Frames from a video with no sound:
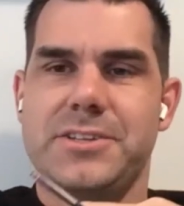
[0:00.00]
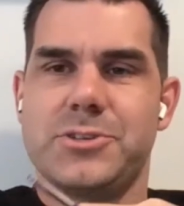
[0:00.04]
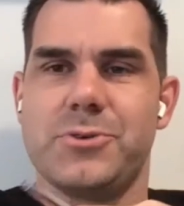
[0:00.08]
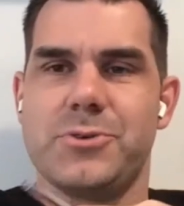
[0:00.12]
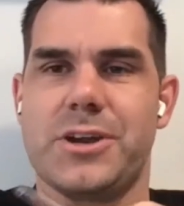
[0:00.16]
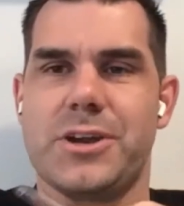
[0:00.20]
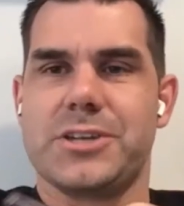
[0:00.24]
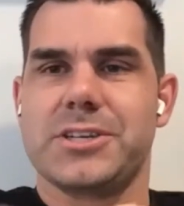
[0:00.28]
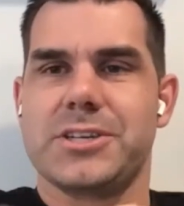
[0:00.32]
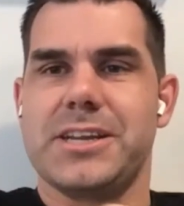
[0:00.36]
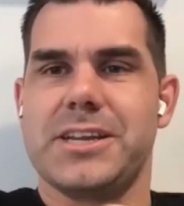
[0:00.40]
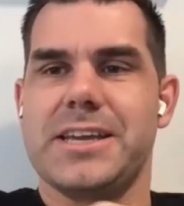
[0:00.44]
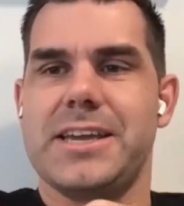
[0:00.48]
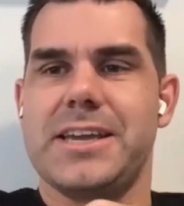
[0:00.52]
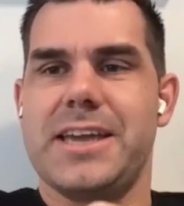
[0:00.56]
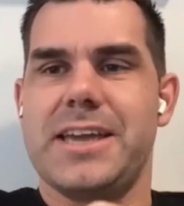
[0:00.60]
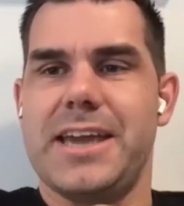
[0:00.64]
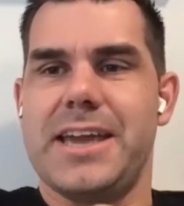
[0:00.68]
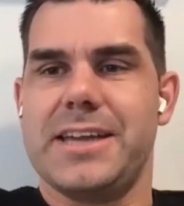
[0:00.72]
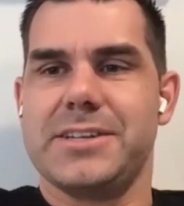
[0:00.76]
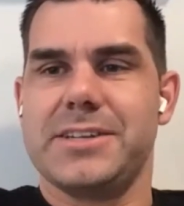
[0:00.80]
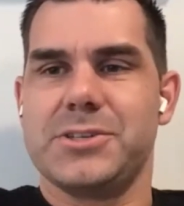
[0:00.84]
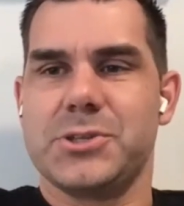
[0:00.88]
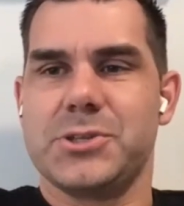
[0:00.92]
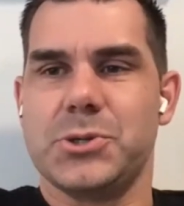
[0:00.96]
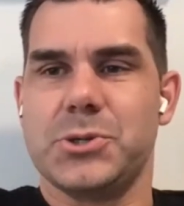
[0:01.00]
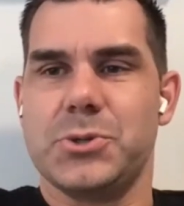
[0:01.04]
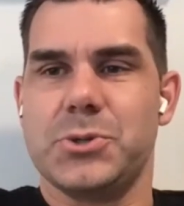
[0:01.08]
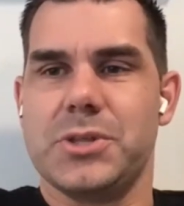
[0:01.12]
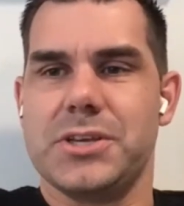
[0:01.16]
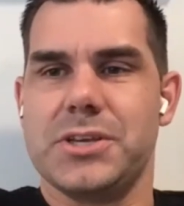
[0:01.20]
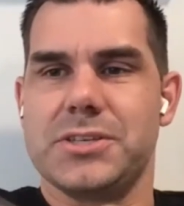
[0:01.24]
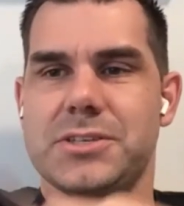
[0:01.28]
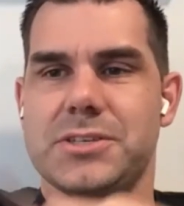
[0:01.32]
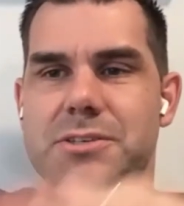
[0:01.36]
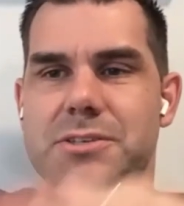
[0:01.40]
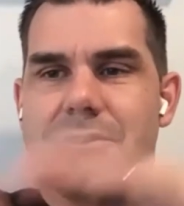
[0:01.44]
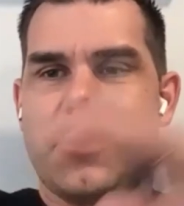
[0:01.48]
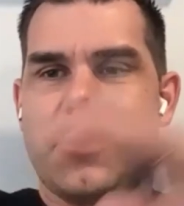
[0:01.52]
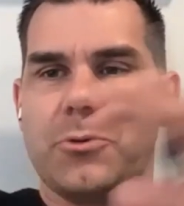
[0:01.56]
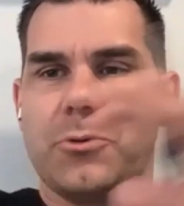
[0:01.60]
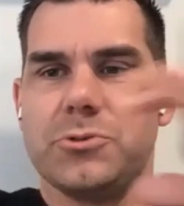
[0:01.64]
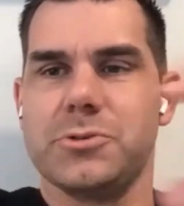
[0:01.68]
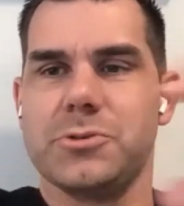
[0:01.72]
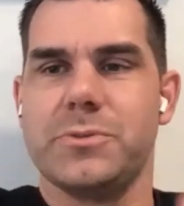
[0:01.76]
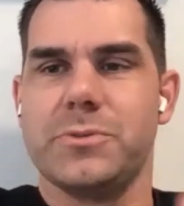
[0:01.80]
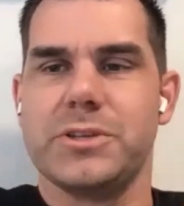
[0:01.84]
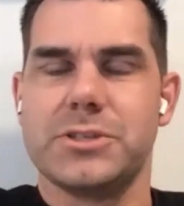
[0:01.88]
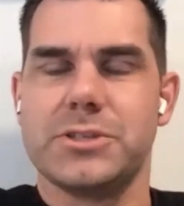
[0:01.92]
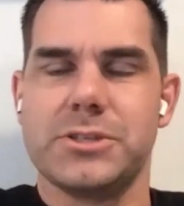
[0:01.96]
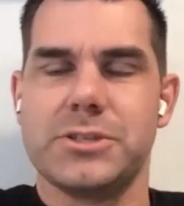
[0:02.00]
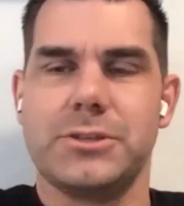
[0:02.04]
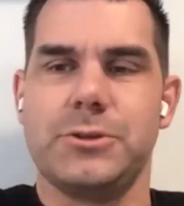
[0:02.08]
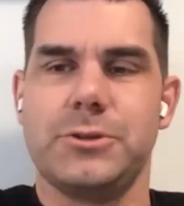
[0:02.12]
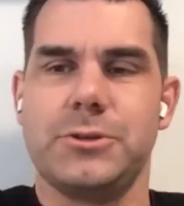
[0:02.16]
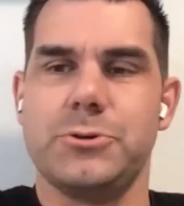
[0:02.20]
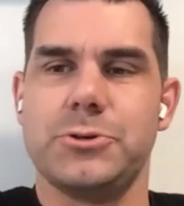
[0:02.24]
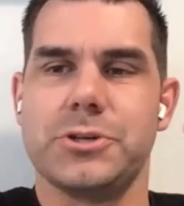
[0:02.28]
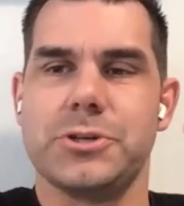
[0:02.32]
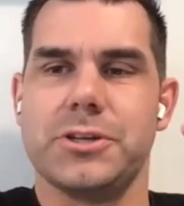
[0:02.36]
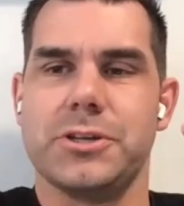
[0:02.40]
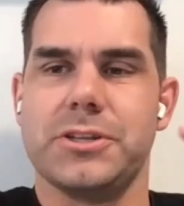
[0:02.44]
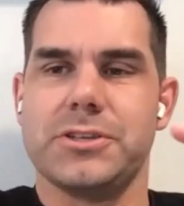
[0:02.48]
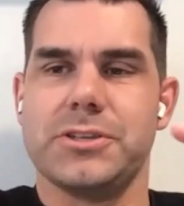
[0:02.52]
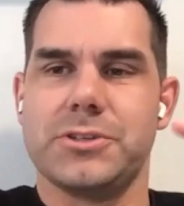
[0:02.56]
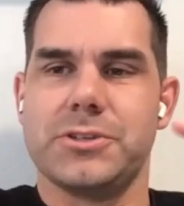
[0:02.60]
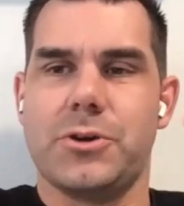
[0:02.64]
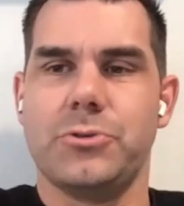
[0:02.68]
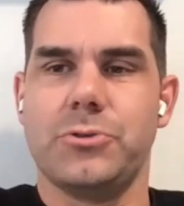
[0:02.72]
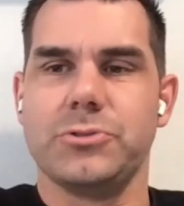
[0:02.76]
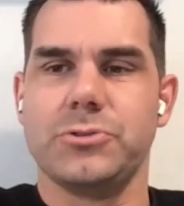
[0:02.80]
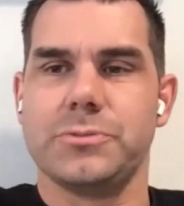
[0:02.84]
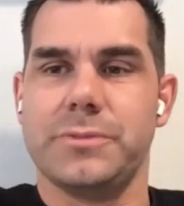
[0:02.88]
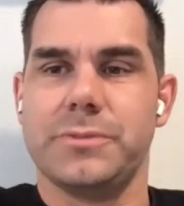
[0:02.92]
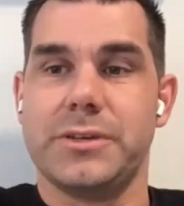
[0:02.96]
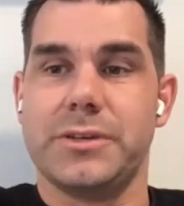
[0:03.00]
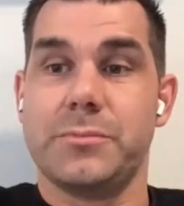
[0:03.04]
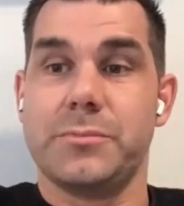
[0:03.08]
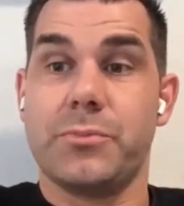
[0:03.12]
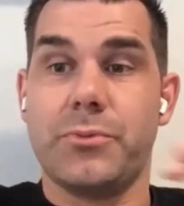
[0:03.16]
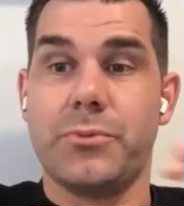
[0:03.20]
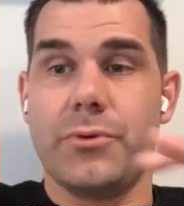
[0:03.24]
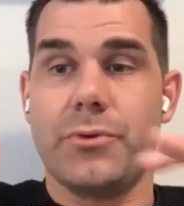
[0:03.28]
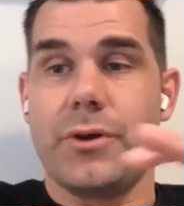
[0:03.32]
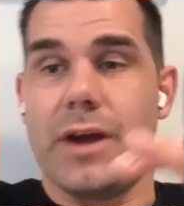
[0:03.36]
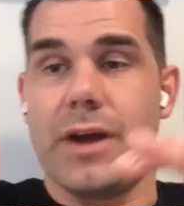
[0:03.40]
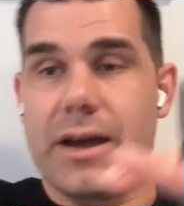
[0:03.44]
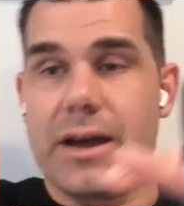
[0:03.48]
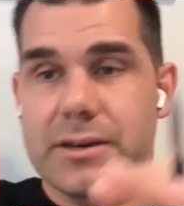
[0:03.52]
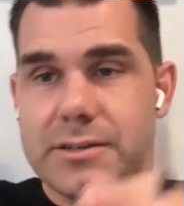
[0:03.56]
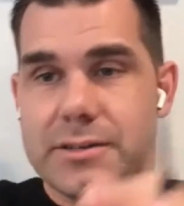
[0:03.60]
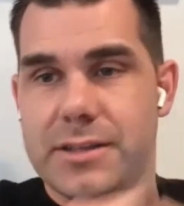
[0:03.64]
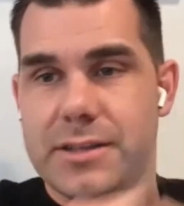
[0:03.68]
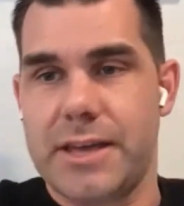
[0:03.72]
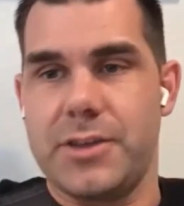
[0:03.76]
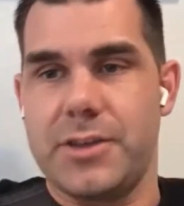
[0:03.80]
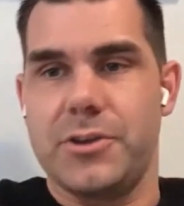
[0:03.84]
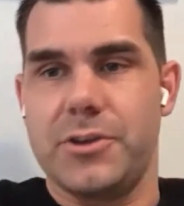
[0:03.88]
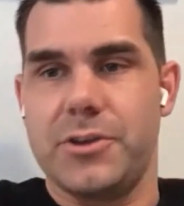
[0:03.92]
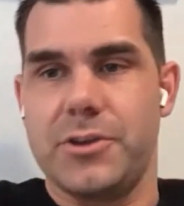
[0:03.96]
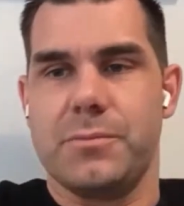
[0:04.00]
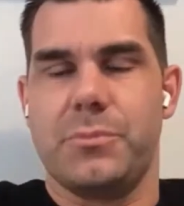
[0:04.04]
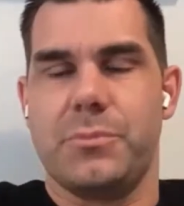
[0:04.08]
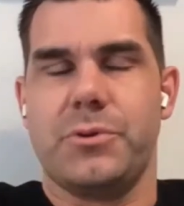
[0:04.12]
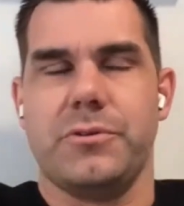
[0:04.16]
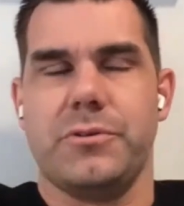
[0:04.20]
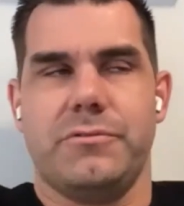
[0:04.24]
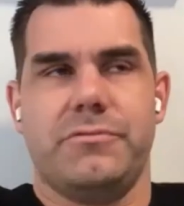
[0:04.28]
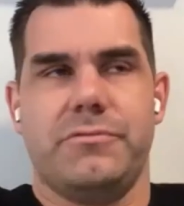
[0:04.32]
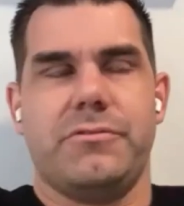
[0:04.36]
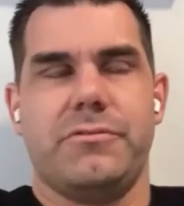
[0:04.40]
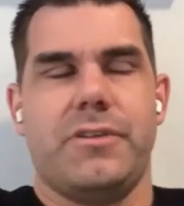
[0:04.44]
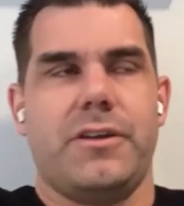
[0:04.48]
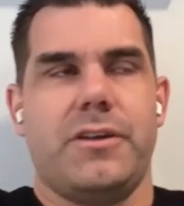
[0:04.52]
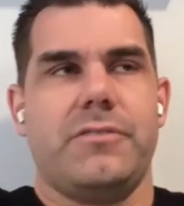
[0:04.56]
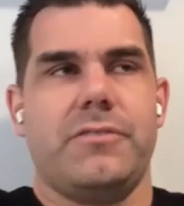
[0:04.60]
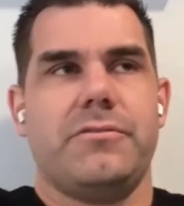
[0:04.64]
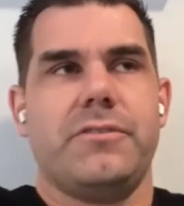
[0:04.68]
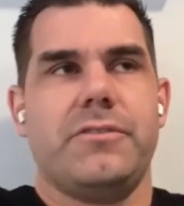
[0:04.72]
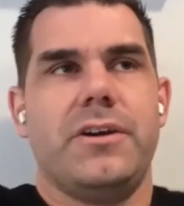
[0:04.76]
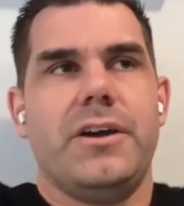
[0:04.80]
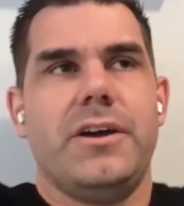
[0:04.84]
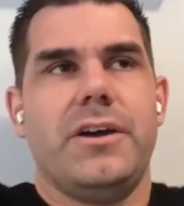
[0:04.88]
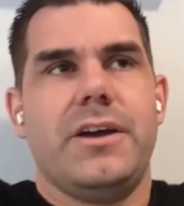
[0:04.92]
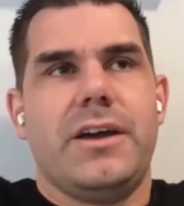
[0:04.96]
To actually get to this ultimate solution, this ultimate product that you can put in front of